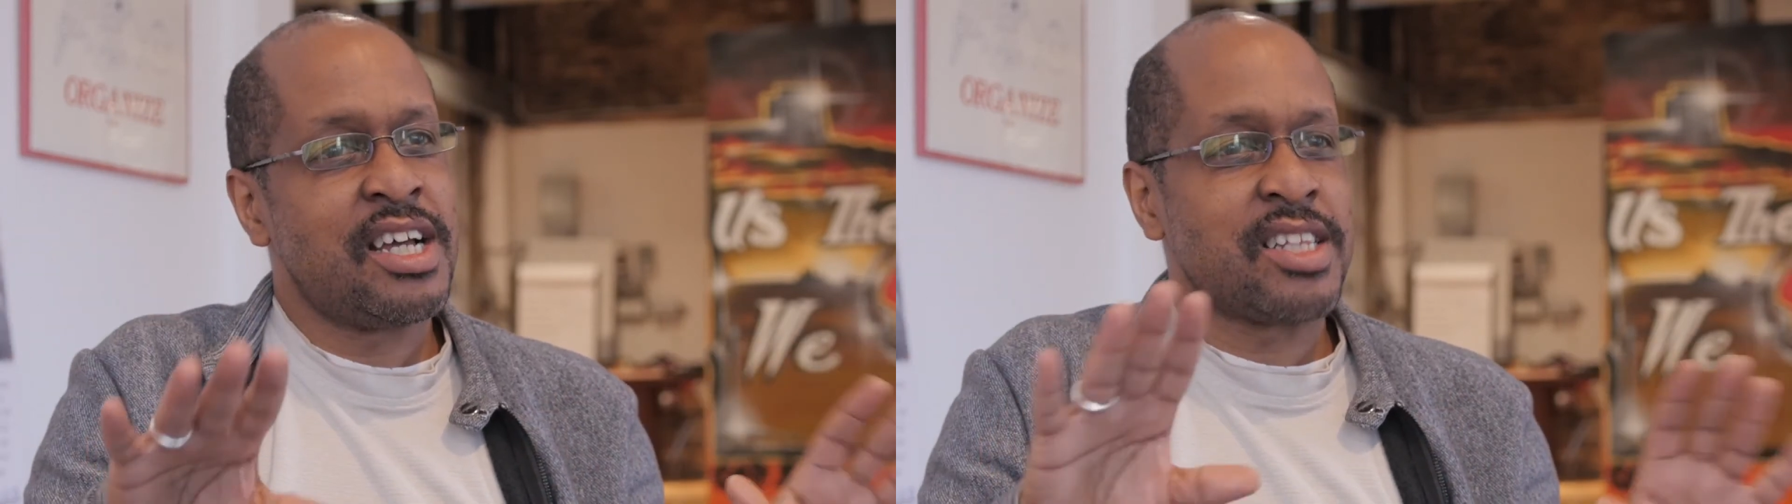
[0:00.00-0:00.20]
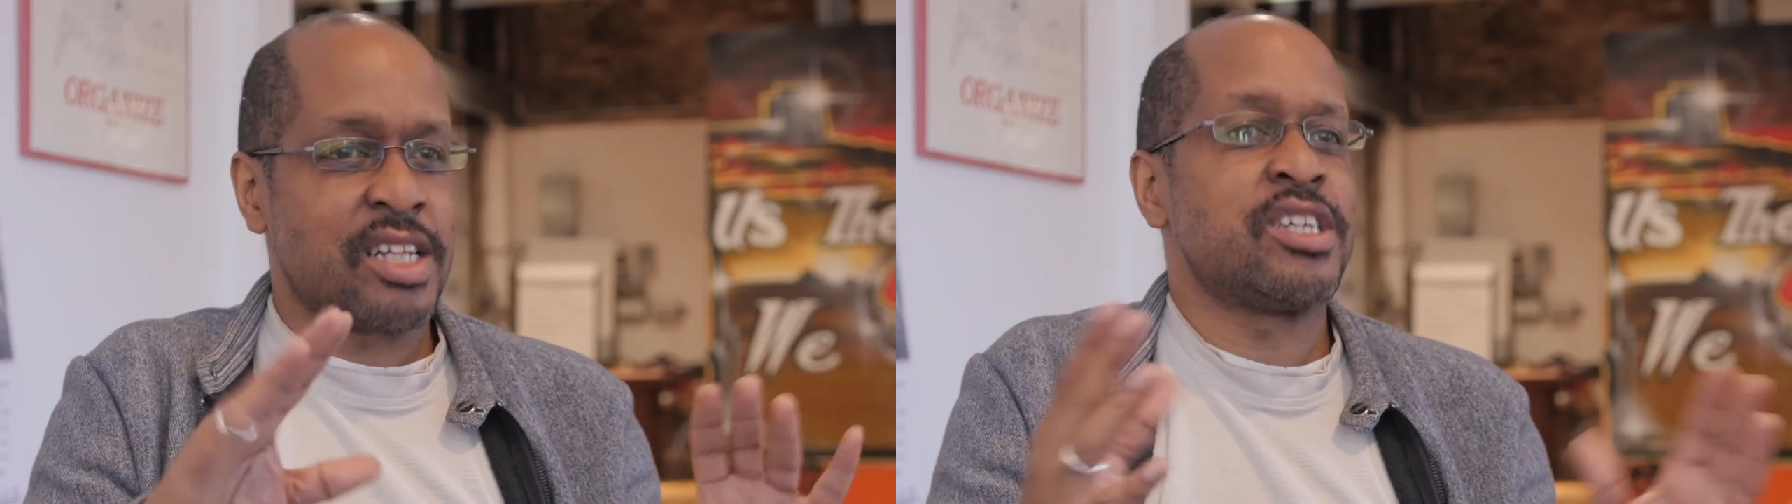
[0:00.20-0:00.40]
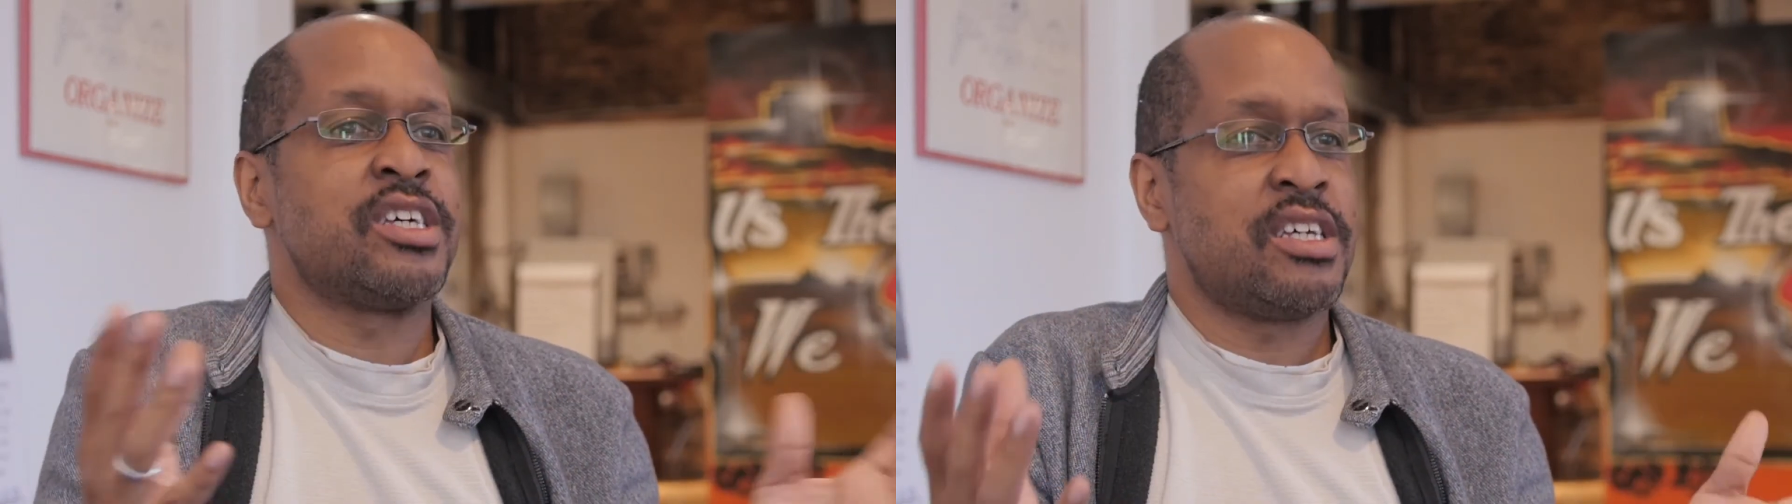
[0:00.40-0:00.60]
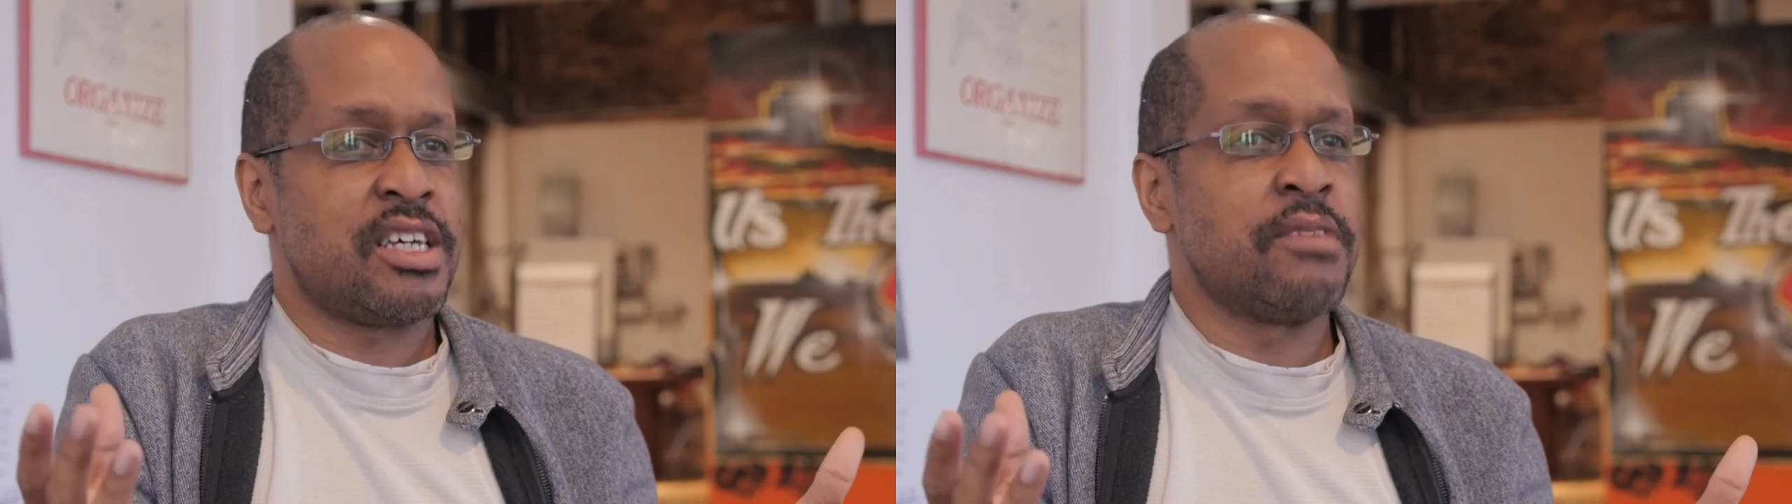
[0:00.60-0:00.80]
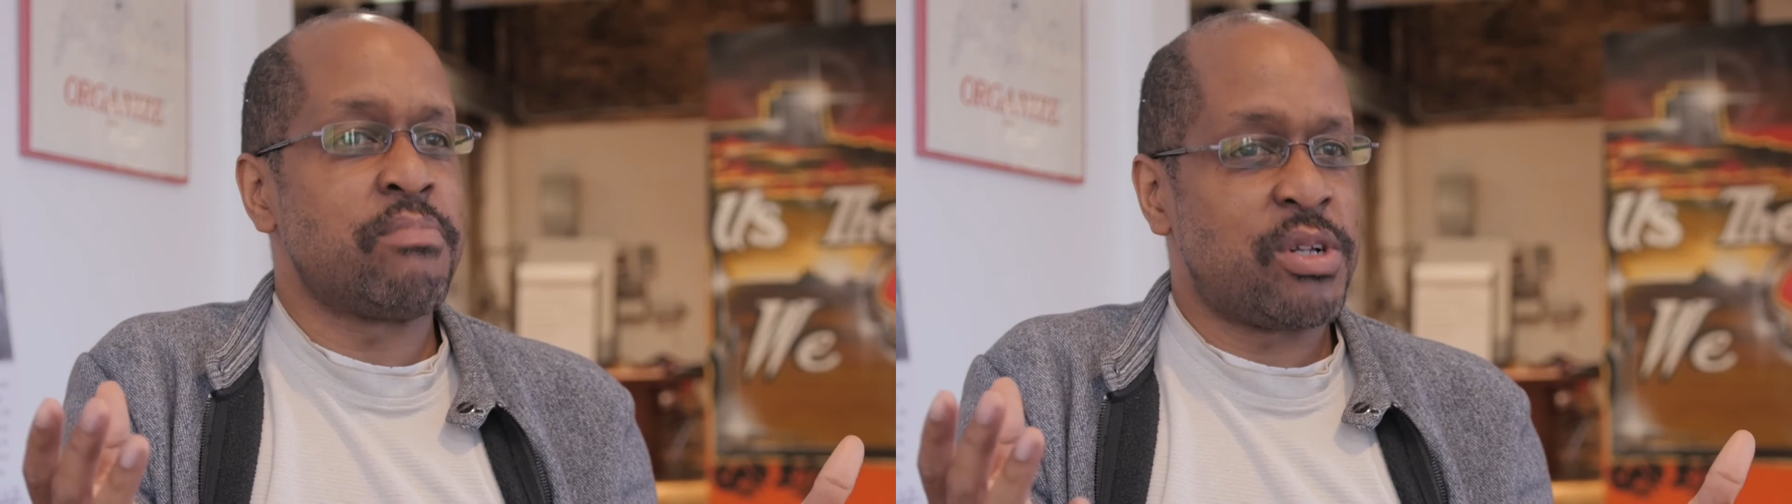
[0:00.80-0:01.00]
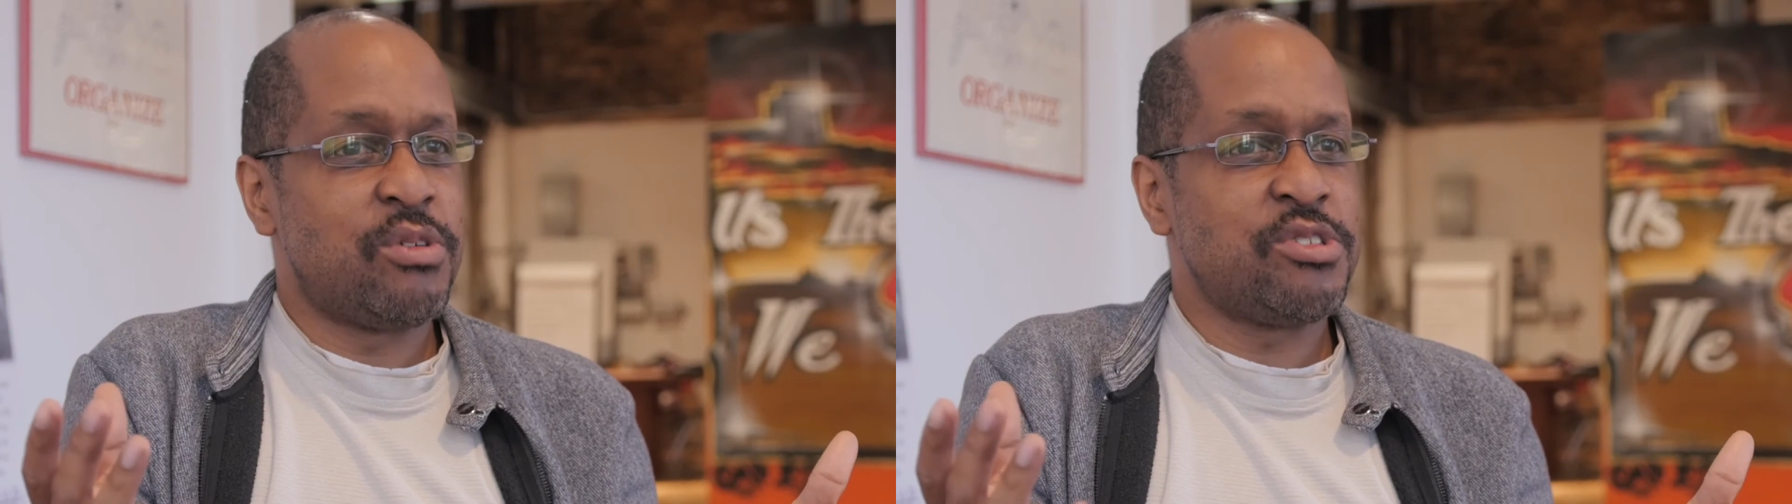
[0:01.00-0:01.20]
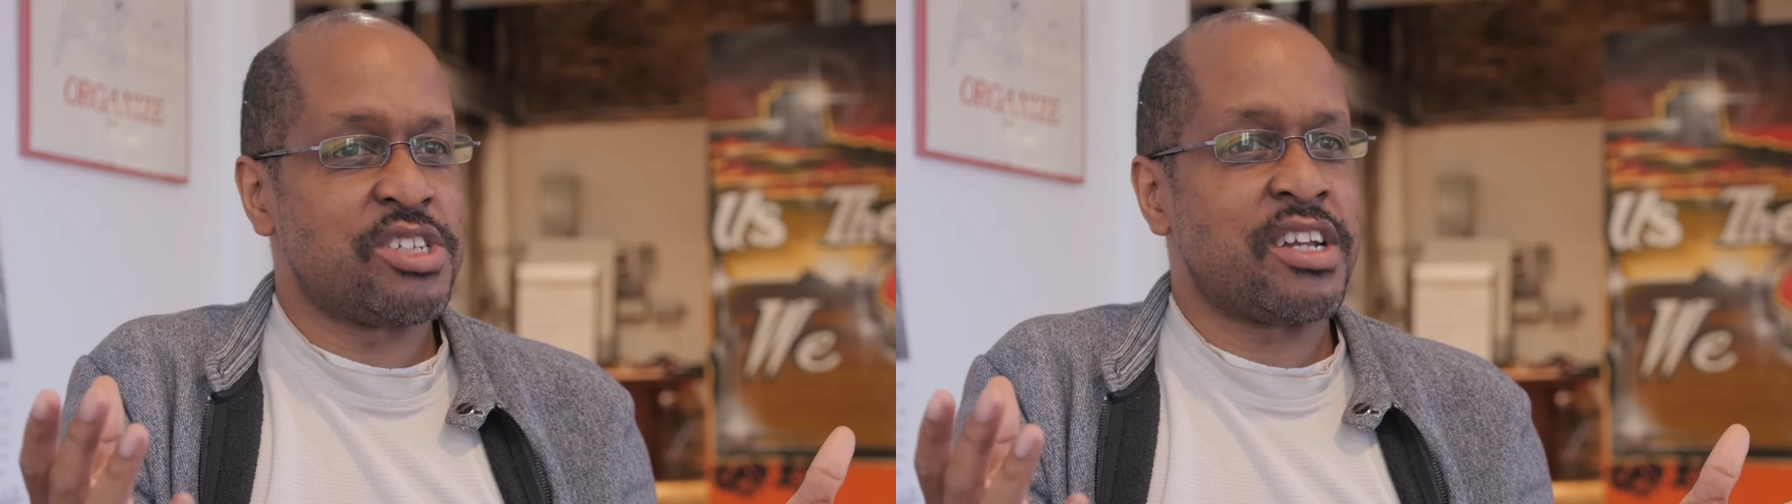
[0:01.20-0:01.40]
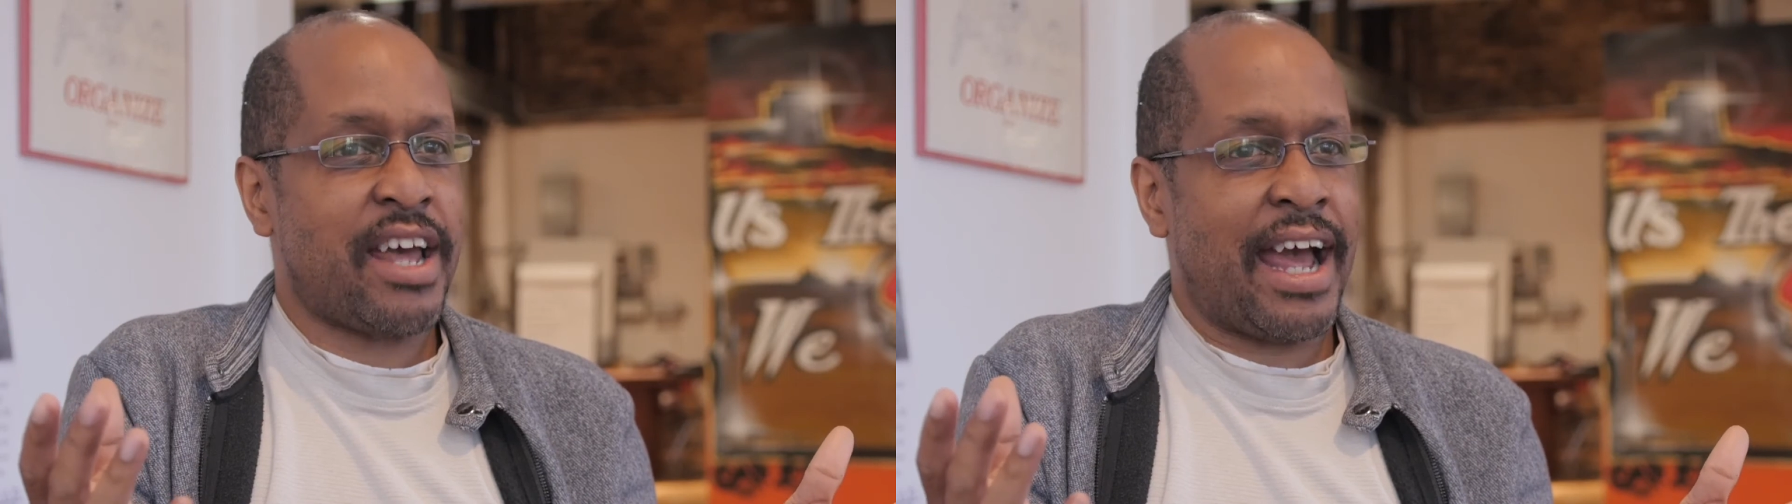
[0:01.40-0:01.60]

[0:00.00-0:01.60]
that the implosion